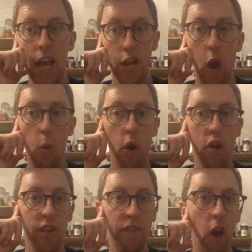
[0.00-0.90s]
No worries
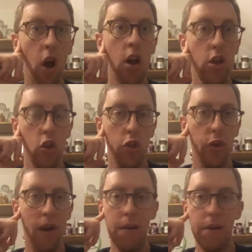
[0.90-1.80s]
if not, just
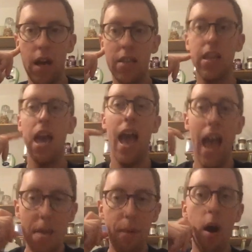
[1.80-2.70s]
thought I would ask. Hey
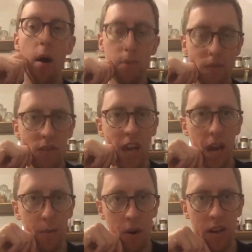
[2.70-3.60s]
Bob, you get the
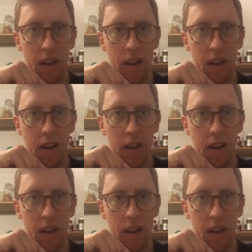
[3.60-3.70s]
point.